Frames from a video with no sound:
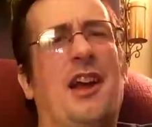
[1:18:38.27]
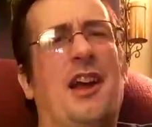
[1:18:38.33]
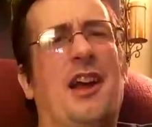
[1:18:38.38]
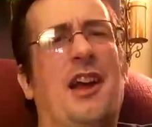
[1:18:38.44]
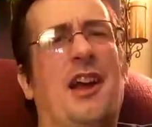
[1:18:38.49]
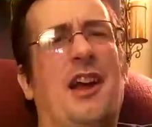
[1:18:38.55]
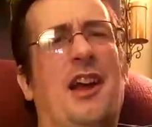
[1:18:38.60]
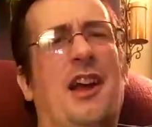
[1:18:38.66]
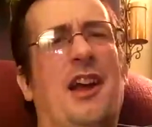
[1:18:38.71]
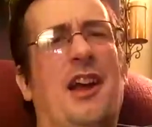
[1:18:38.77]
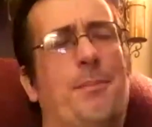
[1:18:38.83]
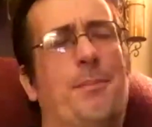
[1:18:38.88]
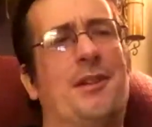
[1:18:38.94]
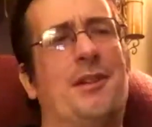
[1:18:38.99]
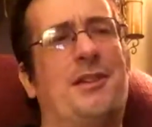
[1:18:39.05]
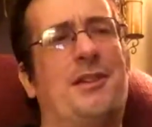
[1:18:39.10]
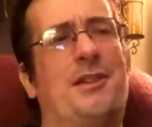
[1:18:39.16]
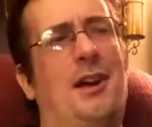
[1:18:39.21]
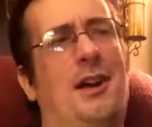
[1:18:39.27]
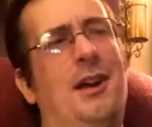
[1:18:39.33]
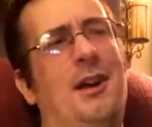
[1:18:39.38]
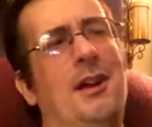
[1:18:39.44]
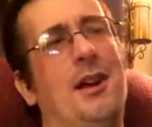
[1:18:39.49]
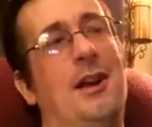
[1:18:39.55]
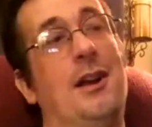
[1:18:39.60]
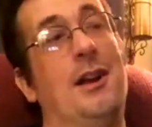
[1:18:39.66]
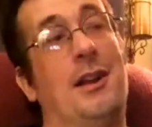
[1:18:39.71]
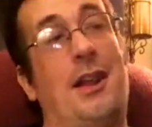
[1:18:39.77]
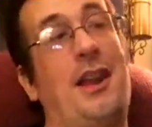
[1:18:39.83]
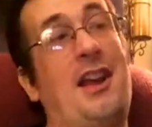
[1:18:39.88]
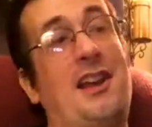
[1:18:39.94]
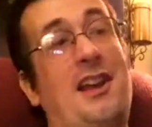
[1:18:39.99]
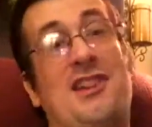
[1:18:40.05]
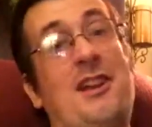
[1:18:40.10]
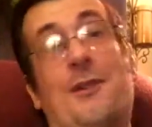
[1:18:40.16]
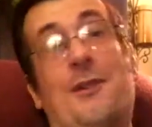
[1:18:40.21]
But like I said,
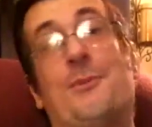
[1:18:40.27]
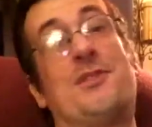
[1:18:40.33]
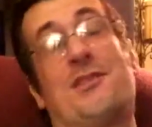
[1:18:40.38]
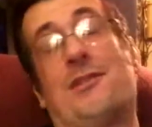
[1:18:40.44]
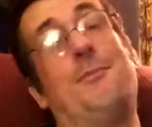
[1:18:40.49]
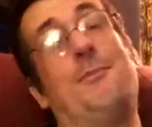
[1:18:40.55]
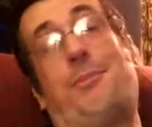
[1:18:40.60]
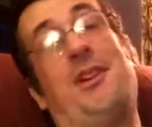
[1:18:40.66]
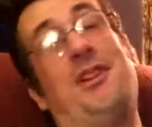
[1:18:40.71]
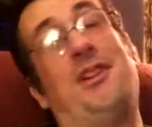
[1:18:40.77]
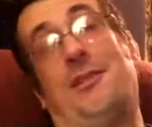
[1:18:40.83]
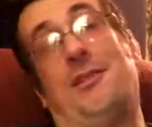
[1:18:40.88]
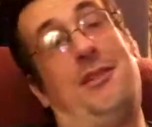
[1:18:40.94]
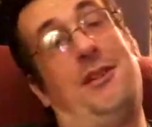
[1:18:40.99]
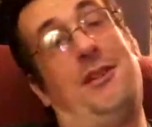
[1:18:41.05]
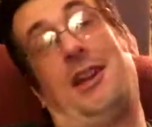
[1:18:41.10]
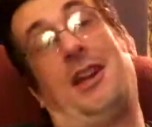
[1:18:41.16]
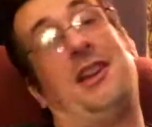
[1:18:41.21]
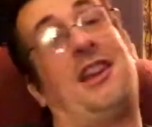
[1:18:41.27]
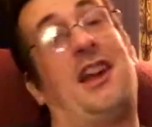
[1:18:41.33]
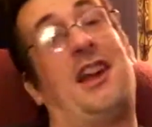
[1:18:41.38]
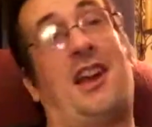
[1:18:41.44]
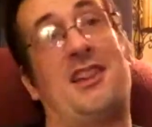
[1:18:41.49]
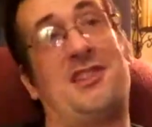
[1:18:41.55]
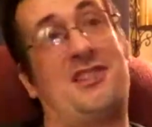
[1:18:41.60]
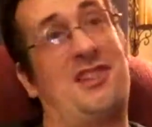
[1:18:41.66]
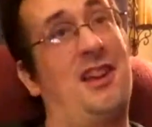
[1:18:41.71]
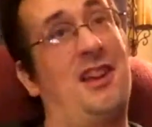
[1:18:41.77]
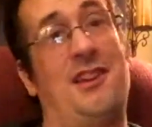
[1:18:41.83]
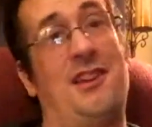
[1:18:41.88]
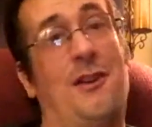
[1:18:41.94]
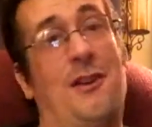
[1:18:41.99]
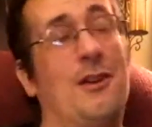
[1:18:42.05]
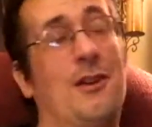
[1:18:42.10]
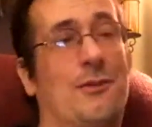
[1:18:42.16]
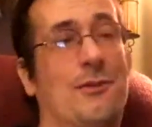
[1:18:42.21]
and like I say in the
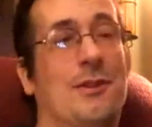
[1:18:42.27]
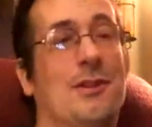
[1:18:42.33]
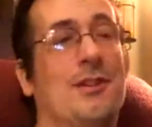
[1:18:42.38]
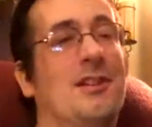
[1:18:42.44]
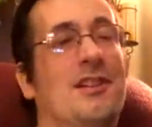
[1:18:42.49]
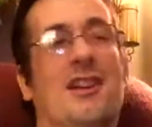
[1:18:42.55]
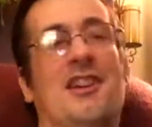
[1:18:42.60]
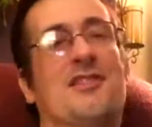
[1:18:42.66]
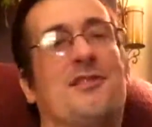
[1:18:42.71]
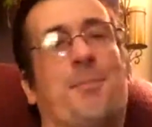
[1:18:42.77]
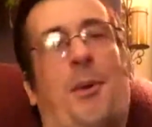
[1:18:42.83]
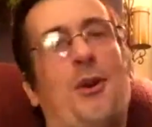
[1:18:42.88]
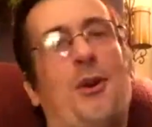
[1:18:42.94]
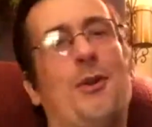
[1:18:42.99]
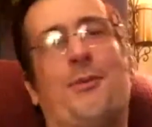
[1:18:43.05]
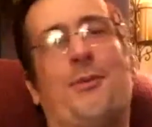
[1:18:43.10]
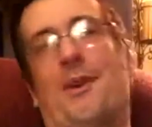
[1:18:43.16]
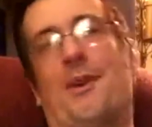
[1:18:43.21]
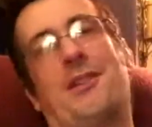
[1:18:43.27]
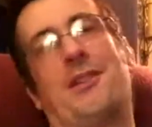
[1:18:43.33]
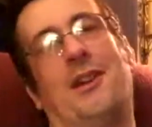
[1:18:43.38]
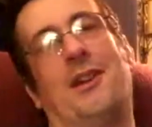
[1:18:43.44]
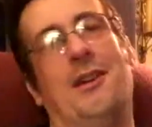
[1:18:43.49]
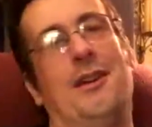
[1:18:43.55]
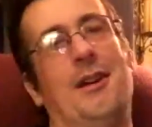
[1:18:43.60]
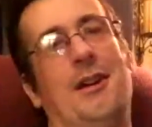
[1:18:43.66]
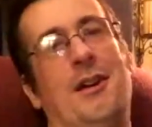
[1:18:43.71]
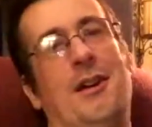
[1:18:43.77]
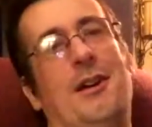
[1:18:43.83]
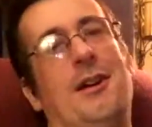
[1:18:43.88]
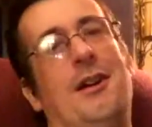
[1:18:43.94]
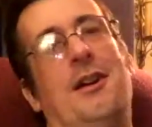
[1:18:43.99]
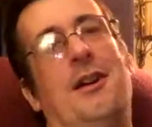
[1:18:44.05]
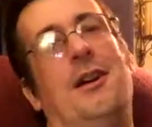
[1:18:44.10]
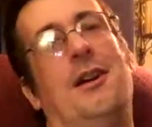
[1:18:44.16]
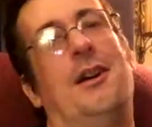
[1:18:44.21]
article, it's perfect
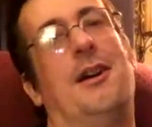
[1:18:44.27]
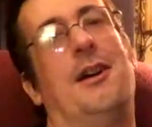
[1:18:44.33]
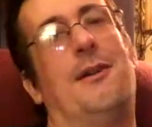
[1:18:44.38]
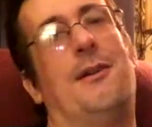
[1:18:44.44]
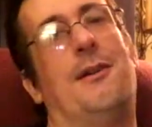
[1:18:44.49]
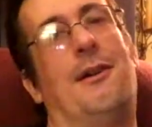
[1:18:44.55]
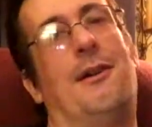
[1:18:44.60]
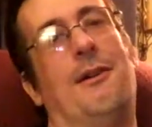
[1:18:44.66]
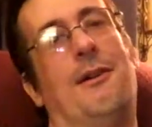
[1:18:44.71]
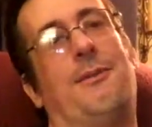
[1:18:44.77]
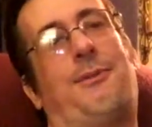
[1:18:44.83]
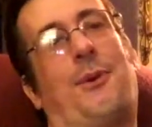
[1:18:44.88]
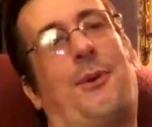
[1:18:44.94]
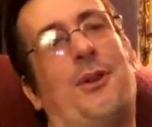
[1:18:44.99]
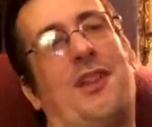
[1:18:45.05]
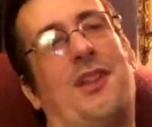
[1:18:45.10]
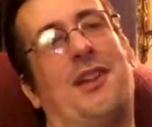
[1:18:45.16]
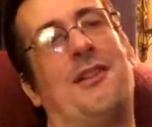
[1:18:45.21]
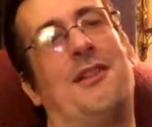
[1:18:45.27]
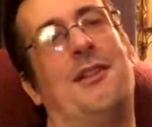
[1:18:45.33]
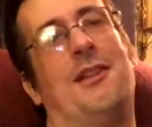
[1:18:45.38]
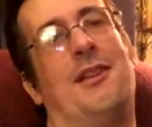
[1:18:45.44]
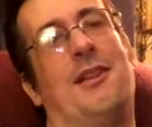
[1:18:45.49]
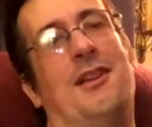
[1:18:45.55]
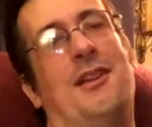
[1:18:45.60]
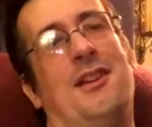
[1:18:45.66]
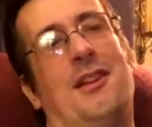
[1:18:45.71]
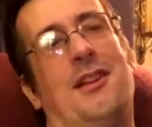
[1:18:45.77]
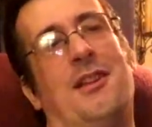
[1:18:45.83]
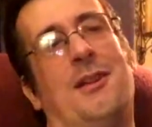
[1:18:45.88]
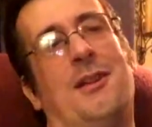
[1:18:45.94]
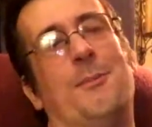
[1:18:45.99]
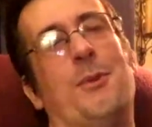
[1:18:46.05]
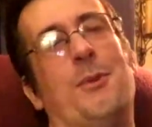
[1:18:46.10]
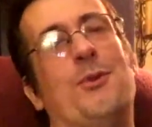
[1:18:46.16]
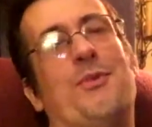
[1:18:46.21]
for the move
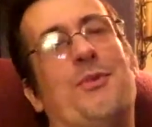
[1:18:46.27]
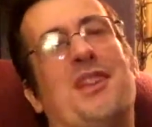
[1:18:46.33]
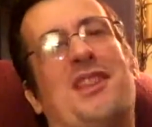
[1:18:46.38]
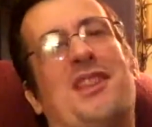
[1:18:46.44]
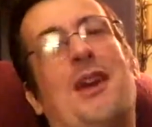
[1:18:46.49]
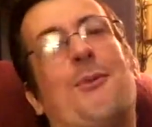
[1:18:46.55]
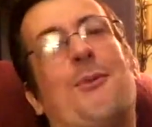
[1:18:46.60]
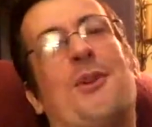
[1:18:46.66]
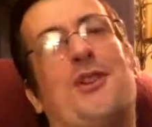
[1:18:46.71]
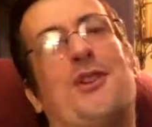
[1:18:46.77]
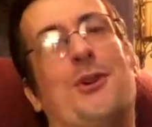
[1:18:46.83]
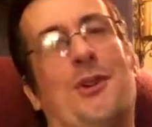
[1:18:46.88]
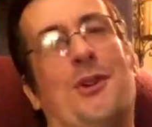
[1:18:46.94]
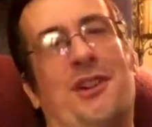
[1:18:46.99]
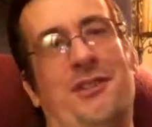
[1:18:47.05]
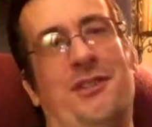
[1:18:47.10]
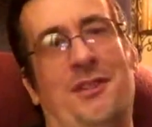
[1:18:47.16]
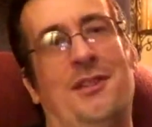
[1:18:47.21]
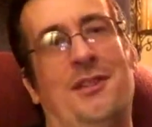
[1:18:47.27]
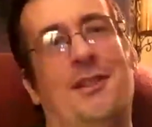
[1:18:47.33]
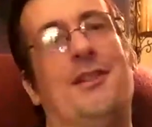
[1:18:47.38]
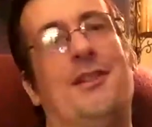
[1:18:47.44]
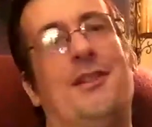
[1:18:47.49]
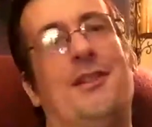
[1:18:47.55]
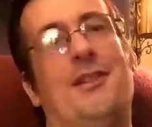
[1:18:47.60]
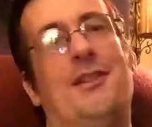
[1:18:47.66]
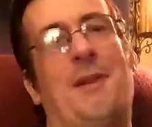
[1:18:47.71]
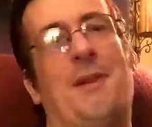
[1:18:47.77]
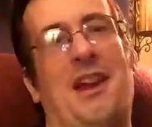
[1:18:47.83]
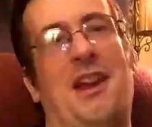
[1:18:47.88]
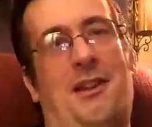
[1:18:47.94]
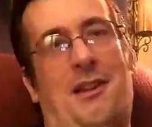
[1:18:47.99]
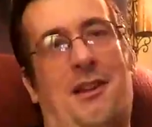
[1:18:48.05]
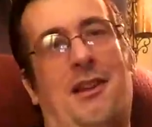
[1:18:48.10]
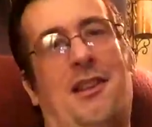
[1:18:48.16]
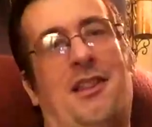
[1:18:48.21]
that they were doing to make
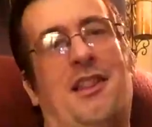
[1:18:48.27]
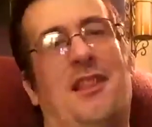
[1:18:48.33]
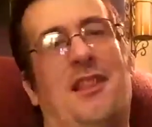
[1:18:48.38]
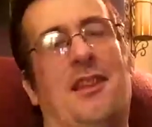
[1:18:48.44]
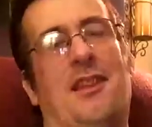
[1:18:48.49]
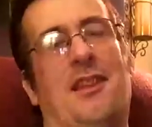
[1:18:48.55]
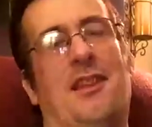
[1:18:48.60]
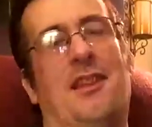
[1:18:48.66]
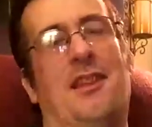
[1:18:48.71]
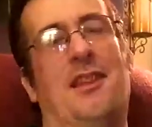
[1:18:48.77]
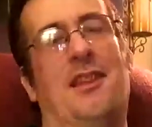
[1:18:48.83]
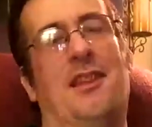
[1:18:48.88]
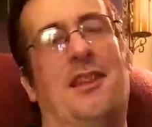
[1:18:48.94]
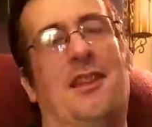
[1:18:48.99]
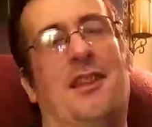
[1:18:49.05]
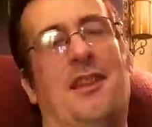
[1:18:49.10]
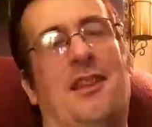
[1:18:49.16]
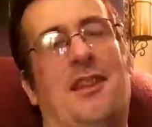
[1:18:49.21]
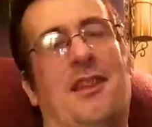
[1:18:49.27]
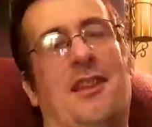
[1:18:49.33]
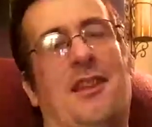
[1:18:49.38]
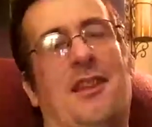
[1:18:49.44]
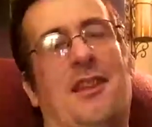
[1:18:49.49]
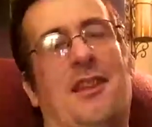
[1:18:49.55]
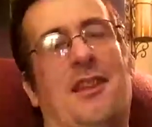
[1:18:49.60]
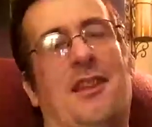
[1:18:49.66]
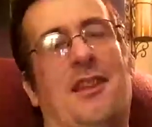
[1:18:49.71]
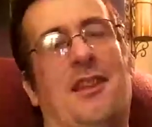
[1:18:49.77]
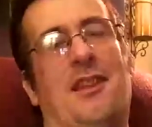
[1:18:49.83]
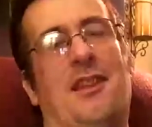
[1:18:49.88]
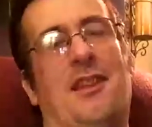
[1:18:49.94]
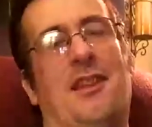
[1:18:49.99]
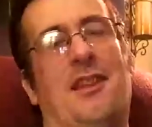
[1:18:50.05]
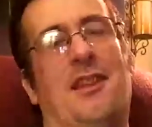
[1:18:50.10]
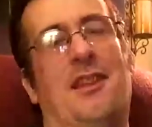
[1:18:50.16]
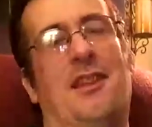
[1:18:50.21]
the New Mutants a darker book,
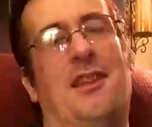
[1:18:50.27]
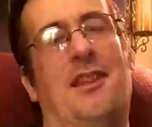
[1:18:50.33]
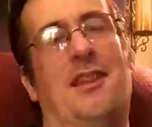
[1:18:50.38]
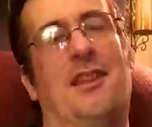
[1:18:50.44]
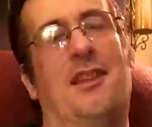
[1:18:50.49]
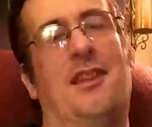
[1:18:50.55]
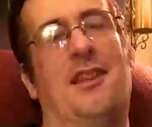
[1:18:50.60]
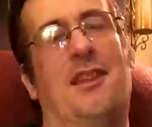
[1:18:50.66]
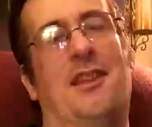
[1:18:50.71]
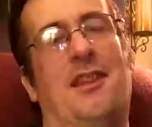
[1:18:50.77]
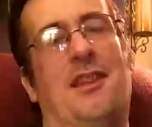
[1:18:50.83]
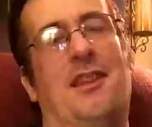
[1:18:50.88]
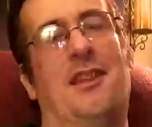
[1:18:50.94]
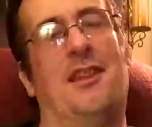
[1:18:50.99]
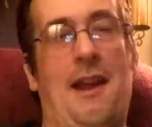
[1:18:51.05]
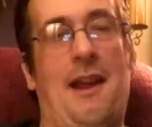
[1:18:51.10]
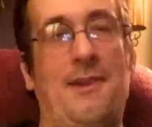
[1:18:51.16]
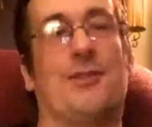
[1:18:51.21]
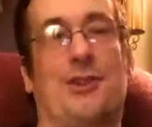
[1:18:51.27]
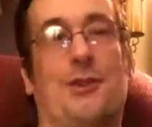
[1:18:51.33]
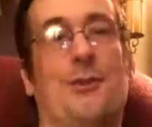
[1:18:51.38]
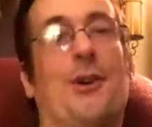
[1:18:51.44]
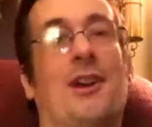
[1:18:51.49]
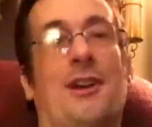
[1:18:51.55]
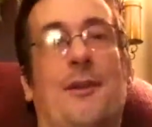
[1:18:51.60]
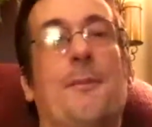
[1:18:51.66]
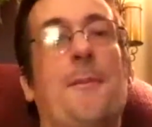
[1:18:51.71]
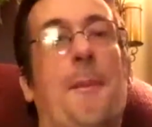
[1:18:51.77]
because he had that feel to it.